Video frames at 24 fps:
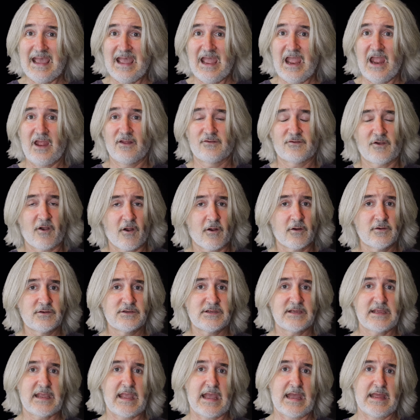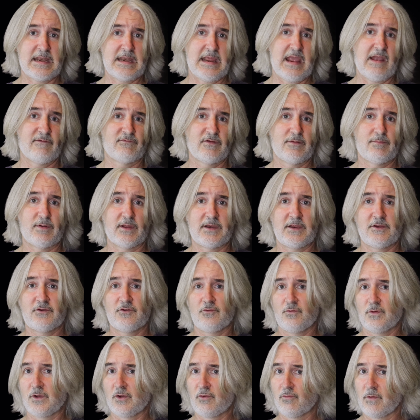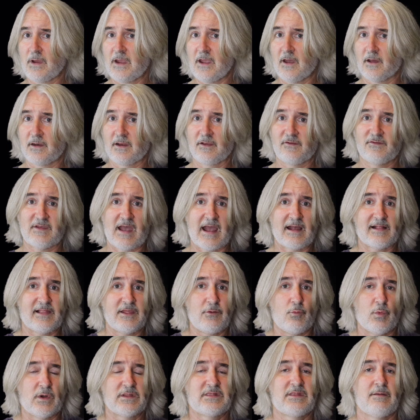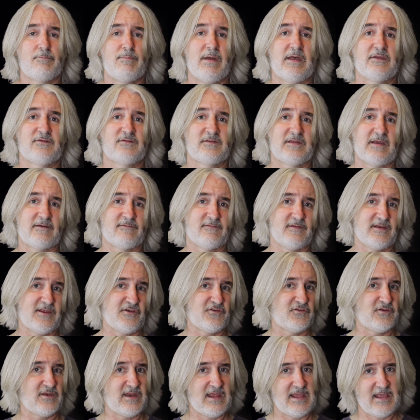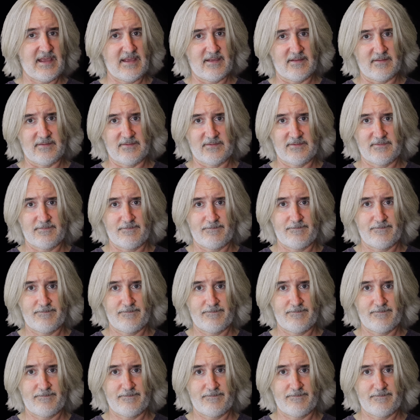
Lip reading: it's hard to get everybody to agree on exactly what the best definition is.